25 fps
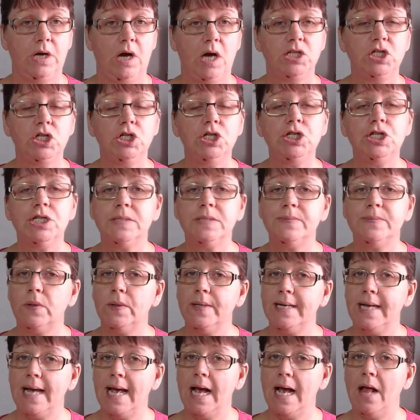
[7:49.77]
I should just
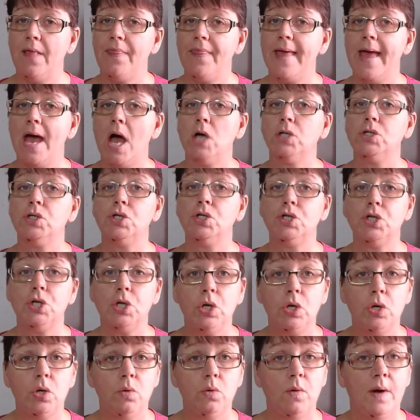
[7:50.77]
point out there are
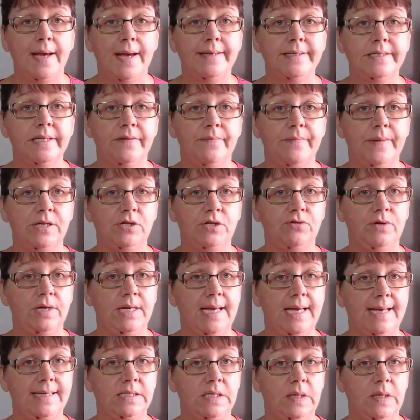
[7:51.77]
2 ways of measuring
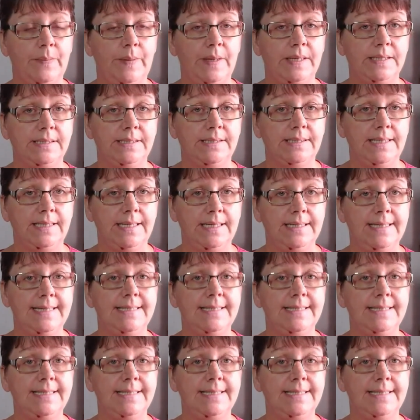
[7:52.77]
gas capacity.